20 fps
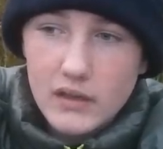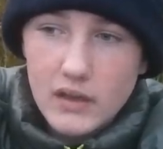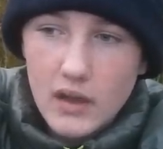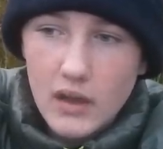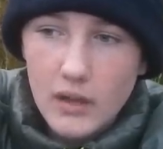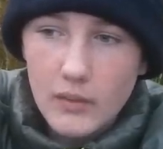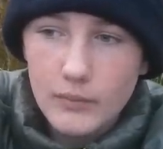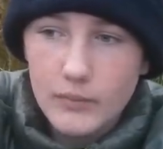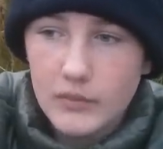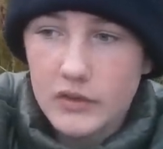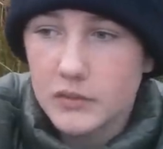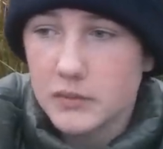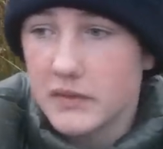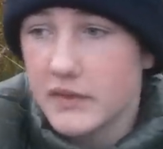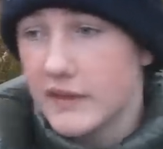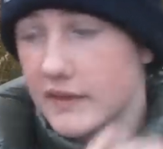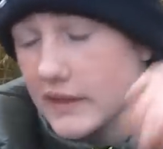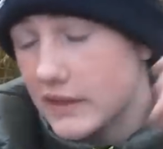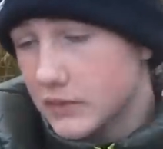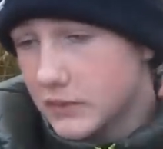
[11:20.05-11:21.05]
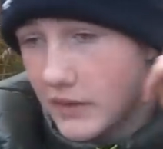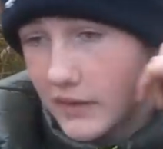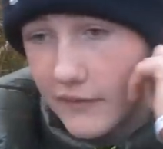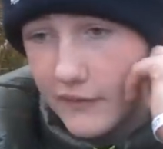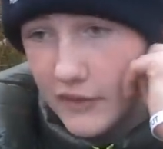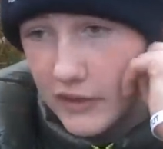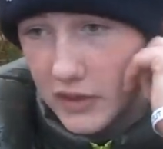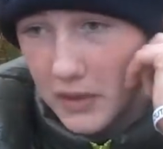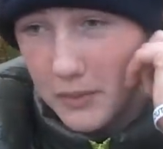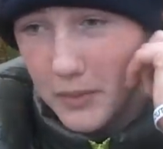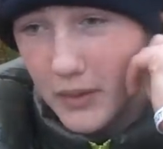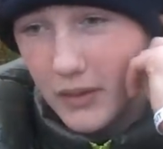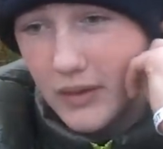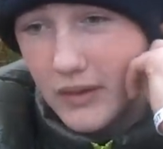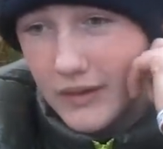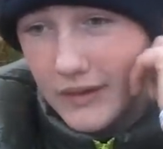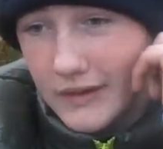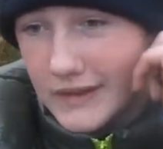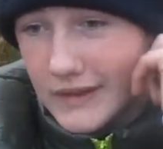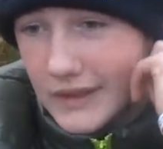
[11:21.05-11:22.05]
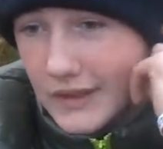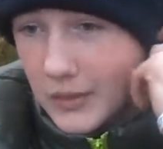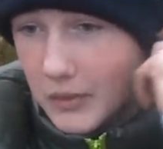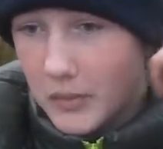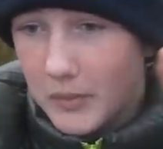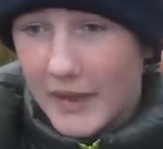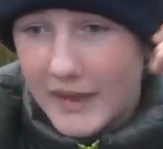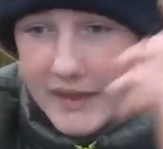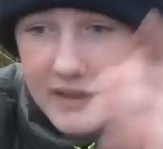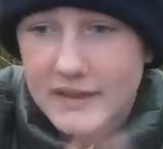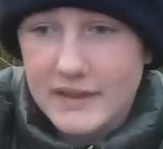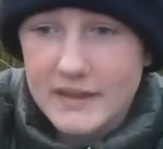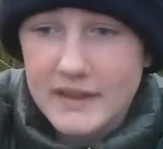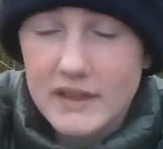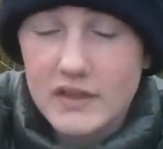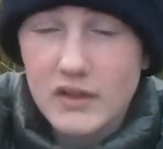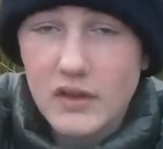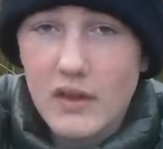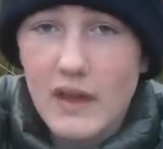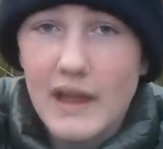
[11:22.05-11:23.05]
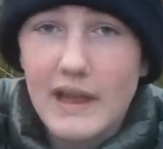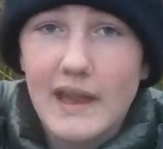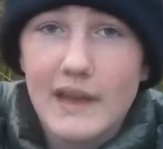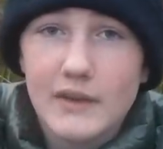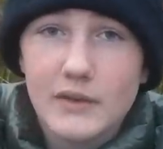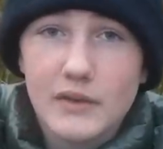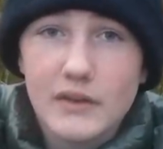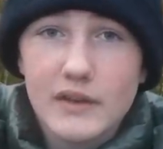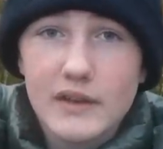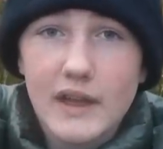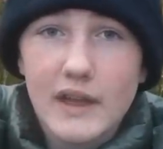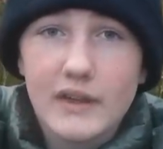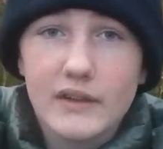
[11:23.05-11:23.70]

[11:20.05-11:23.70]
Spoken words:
because we think that's where the fish are, but we'll make a decision on that later in the day.